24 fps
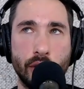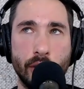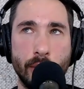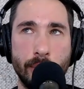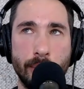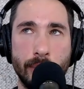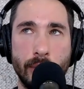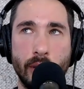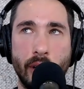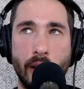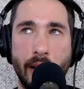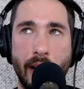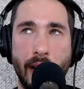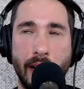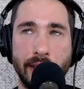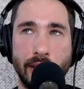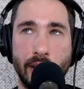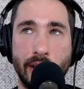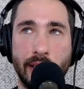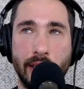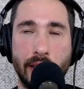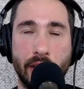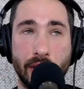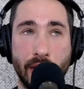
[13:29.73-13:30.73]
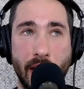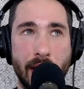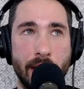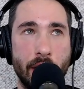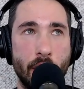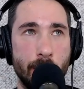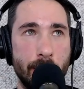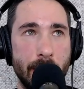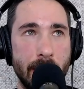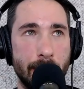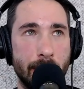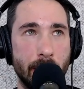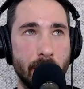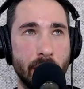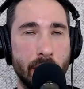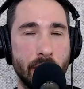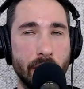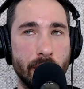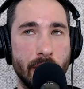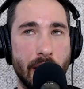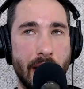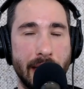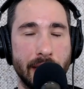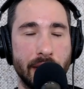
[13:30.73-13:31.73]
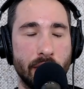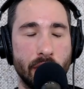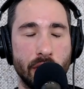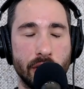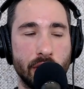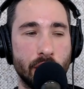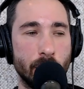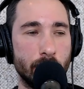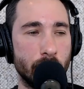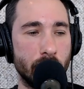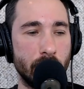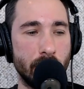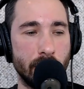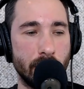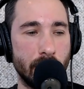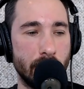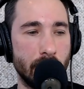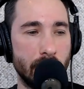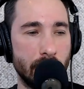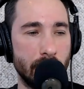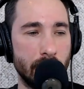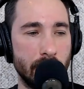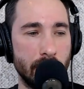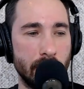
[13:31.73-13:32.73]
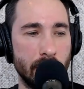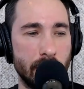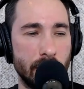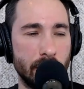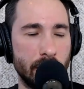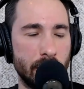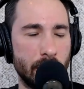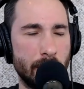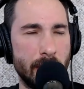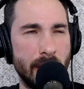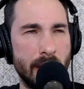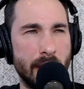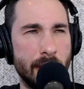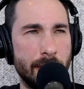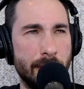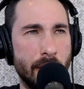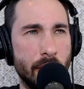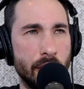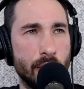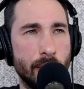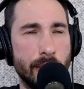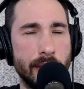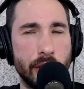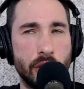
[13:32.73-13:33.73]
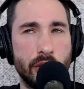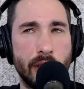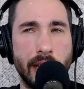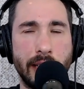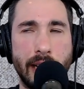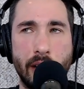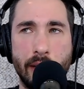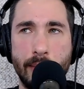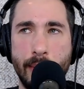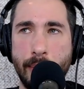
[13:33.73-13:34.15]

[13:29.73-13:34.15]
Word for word: So some, I just because I know people who I saw someone someone in the photo industry.